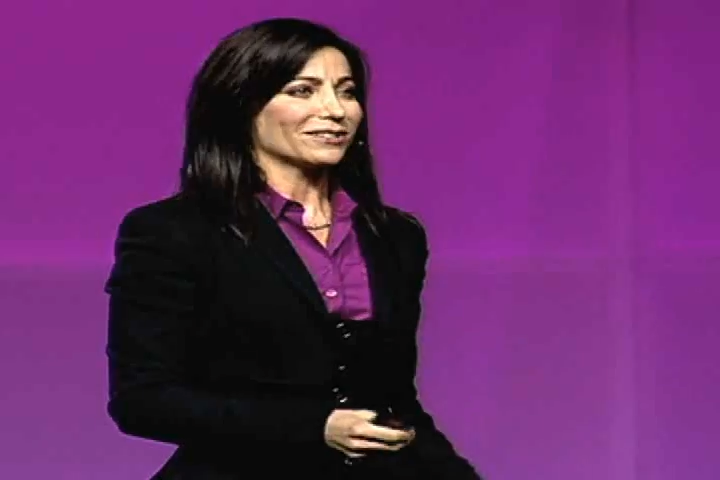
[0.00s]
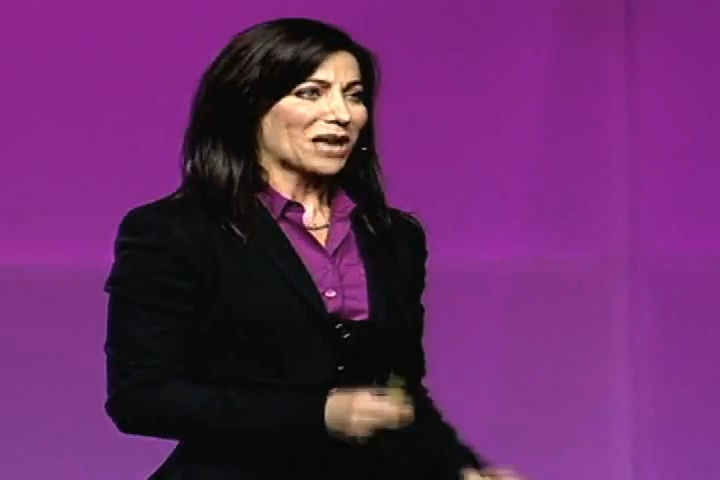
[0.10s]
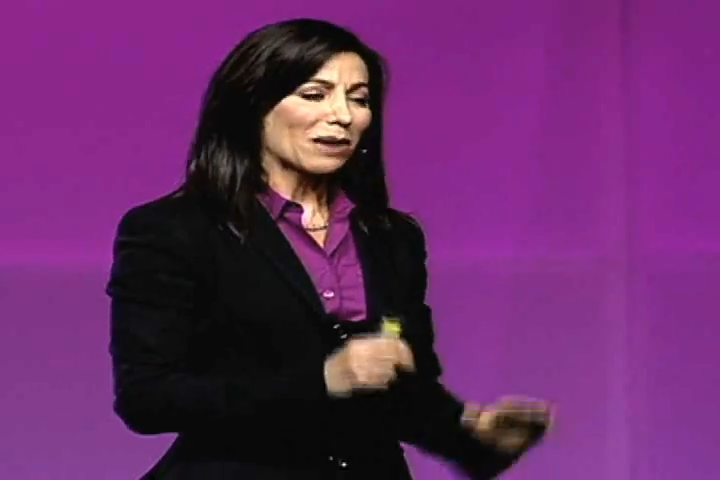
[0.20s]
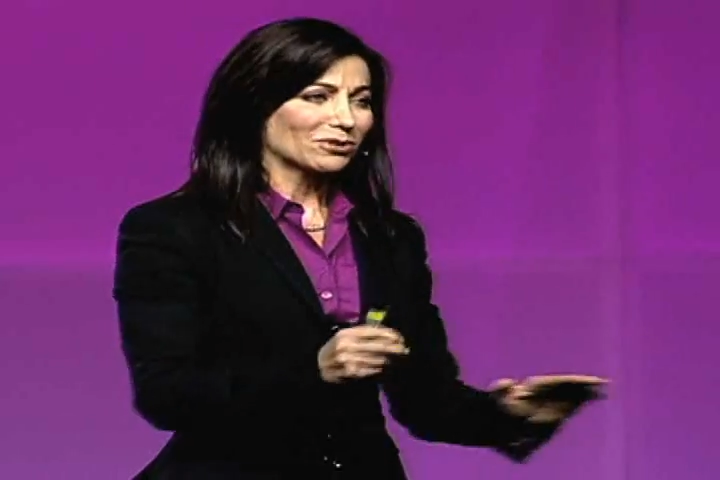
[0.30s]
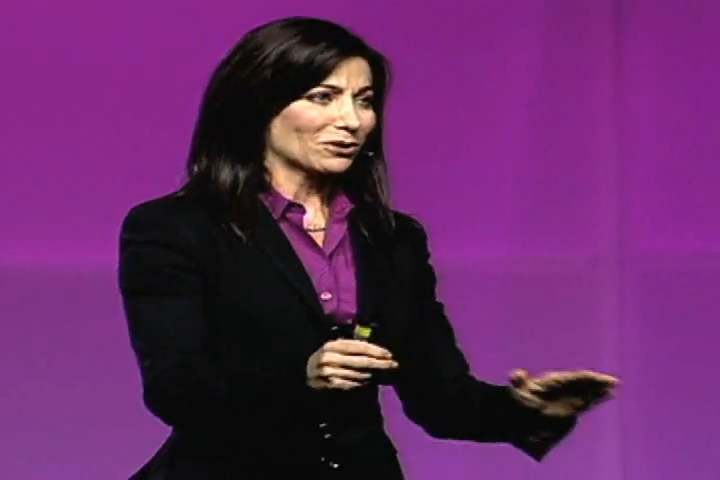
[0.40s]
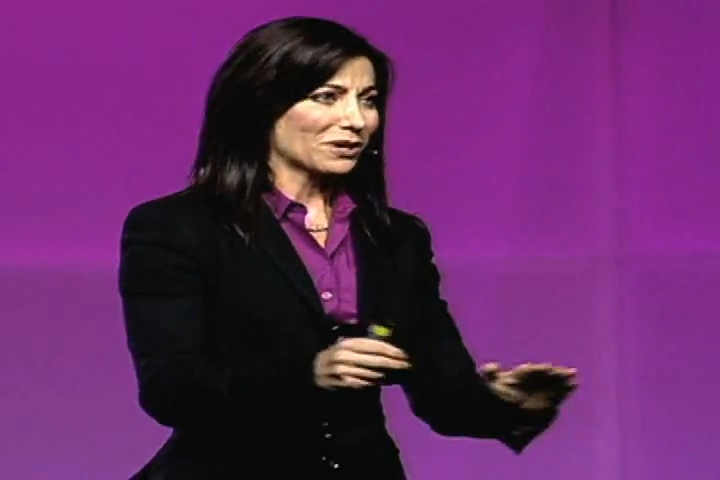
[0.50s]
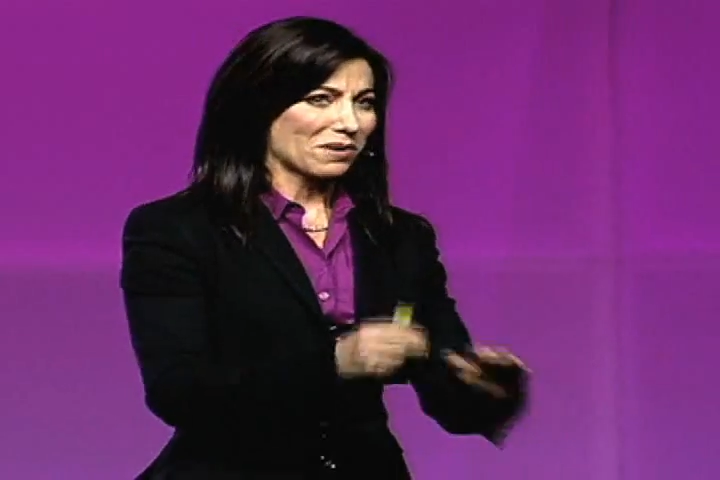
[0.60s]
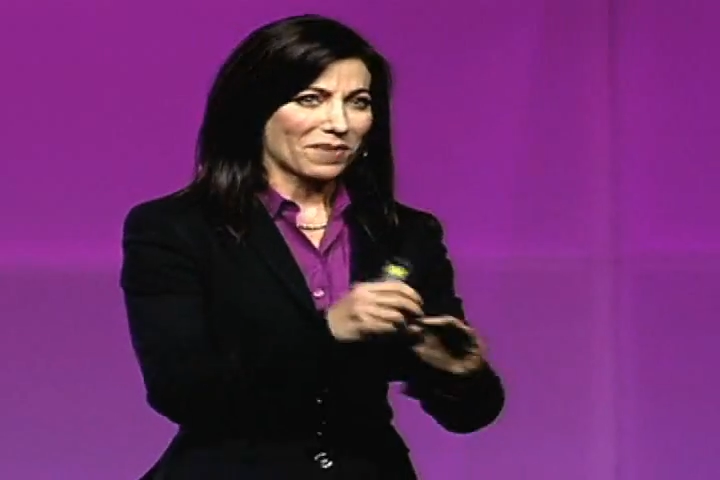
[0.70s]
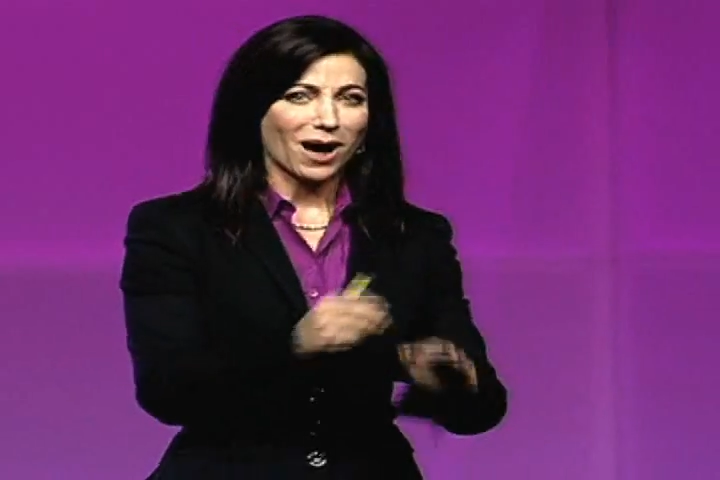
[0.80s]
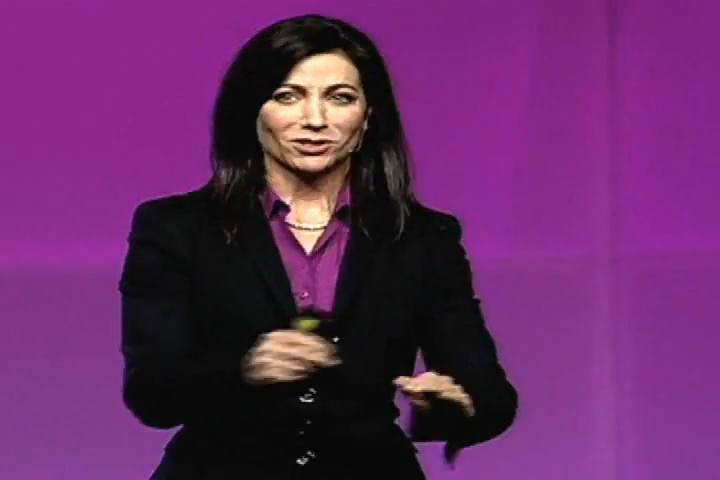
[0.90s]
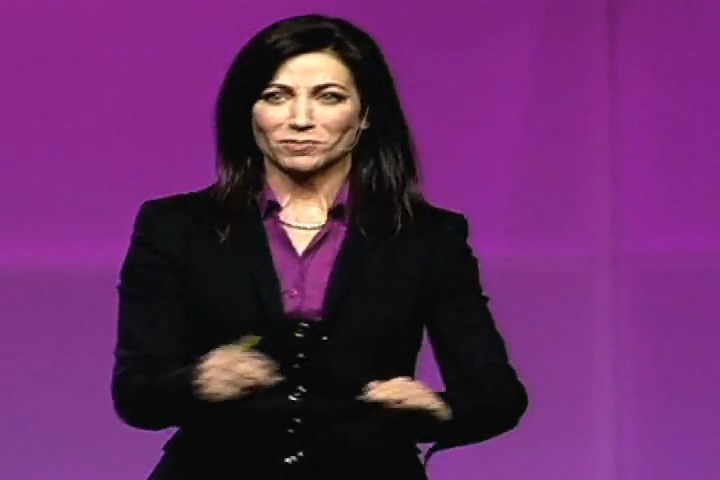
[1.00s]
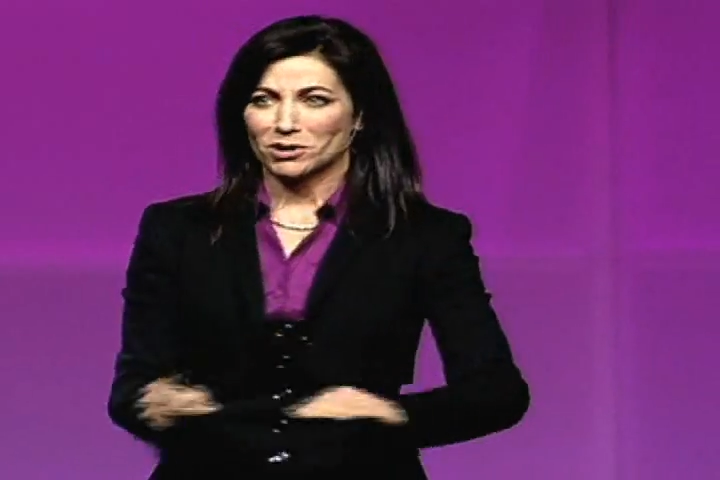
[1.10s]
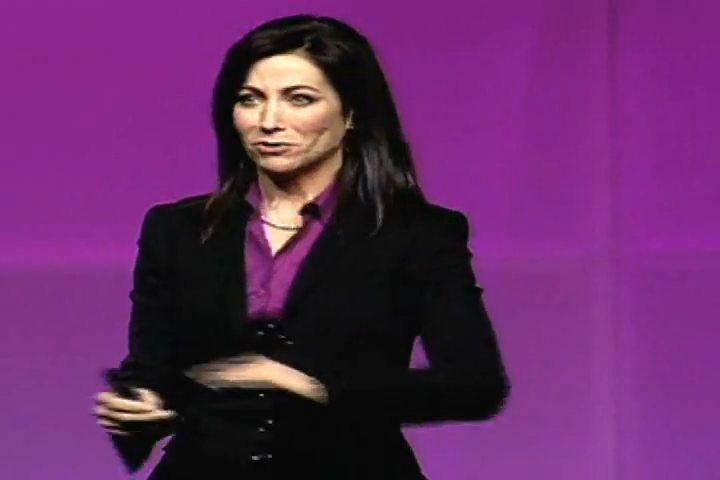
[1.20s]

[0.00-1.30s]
is absolutely impossible.